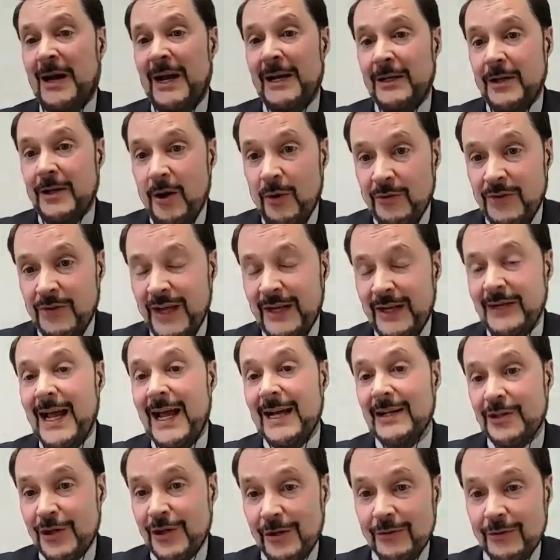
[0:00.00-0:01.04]
I know that
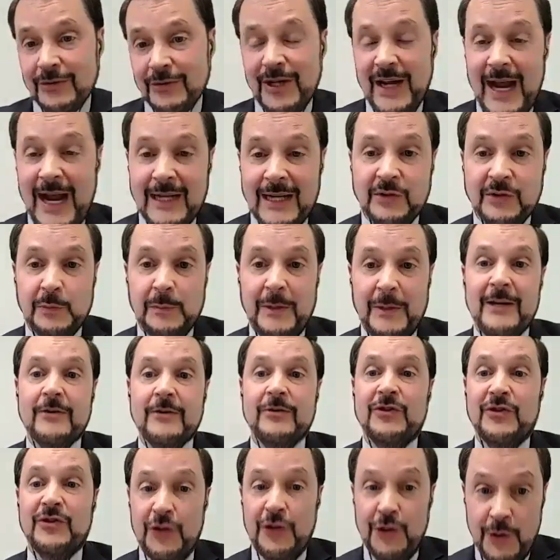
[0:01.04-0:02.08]
National
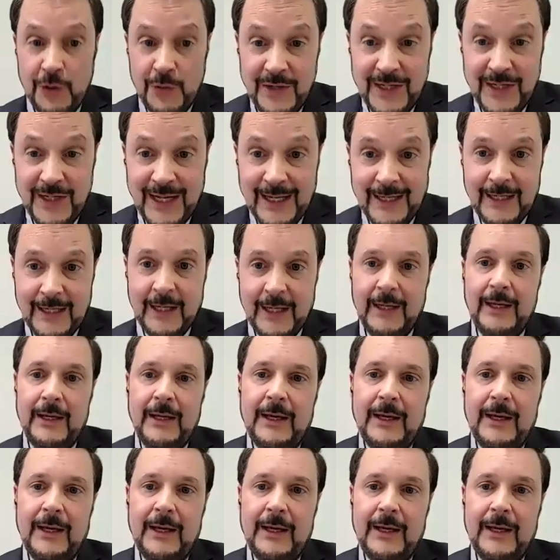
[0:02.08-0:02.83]
Taxpayers Union